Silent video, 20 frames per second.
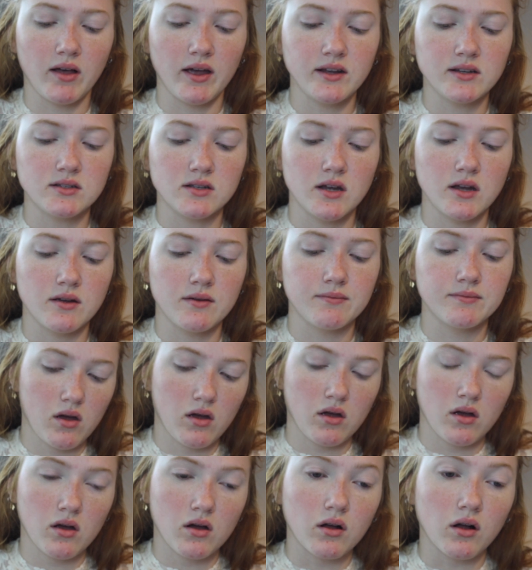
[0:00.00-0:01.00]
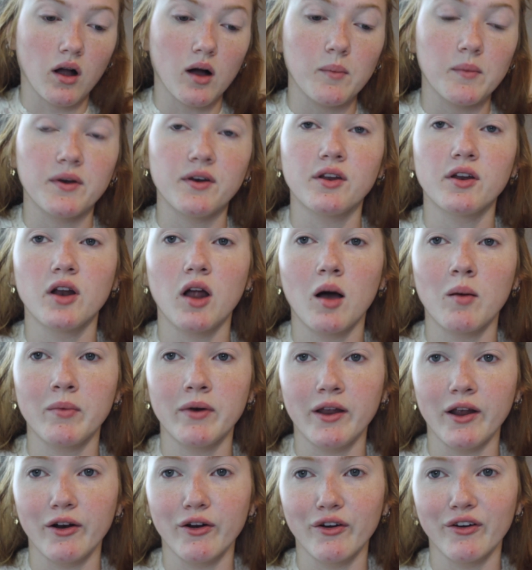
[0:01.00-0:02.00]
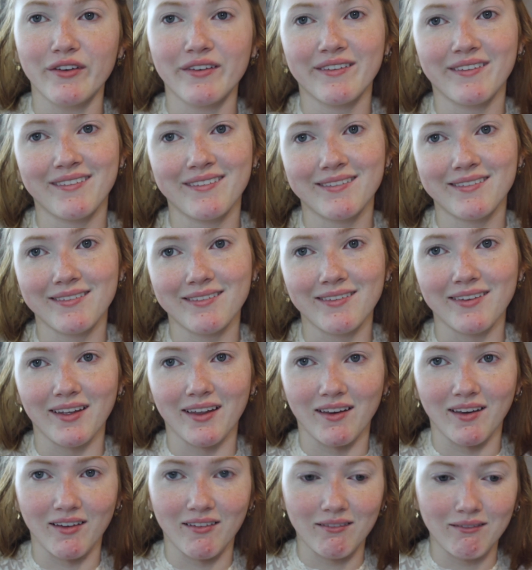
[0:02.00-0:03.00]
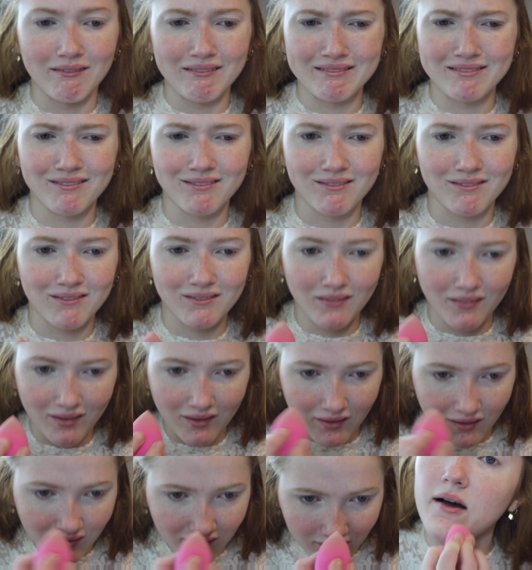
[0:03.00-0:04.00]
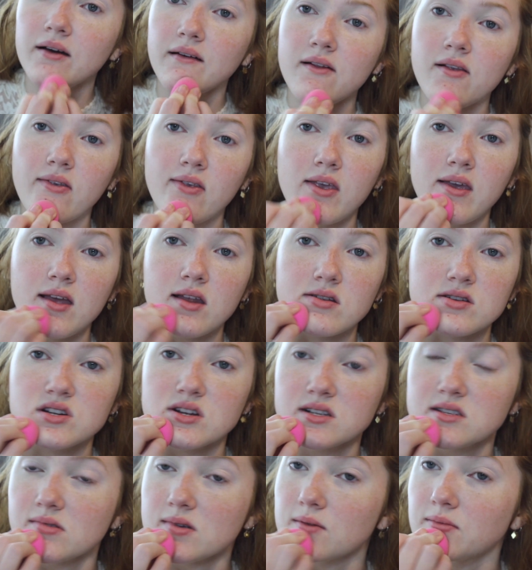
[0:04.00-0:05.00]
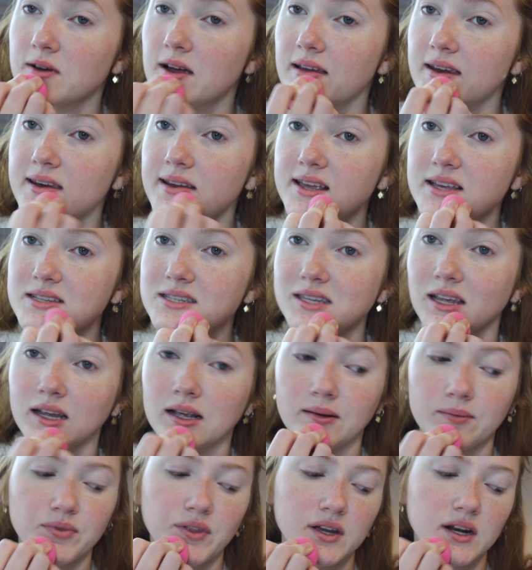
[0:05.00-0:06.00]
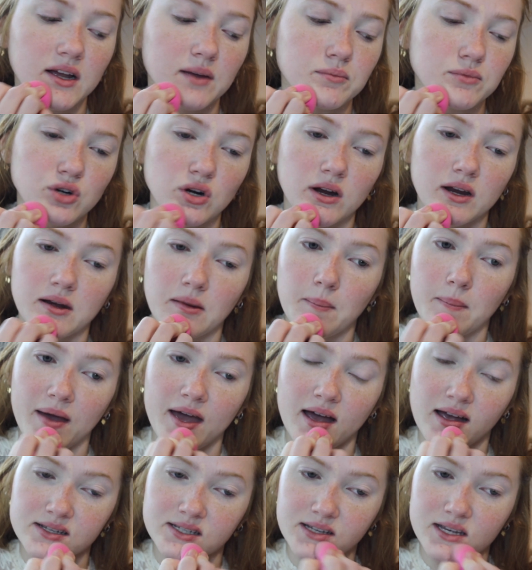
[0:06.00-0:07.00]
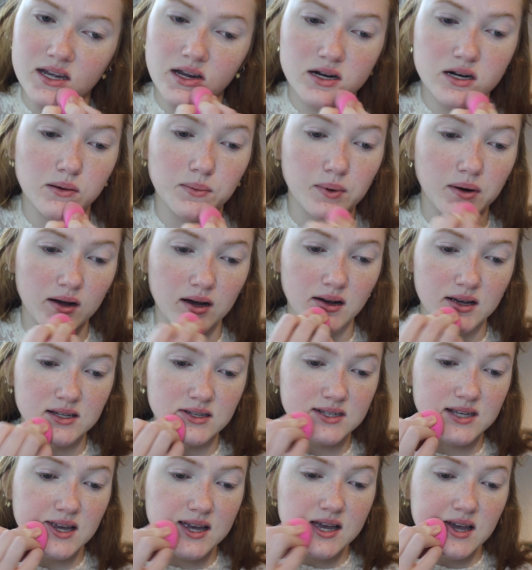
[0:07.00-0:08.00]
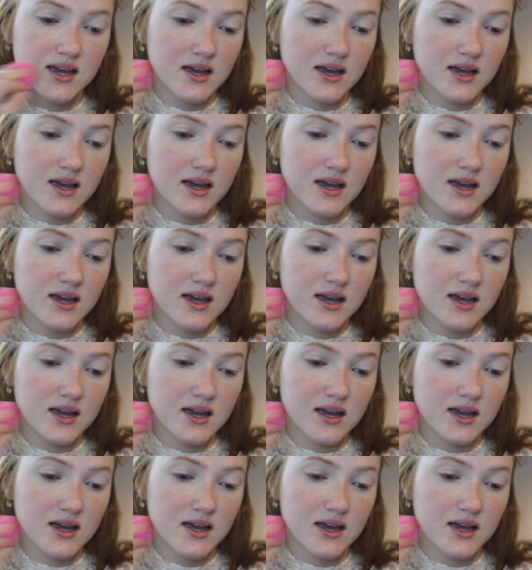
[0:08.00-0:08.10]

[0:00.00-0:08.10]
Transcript: likes it. Common denominator, you know? Honestly, it's just the redness like that I'm trying to mask here because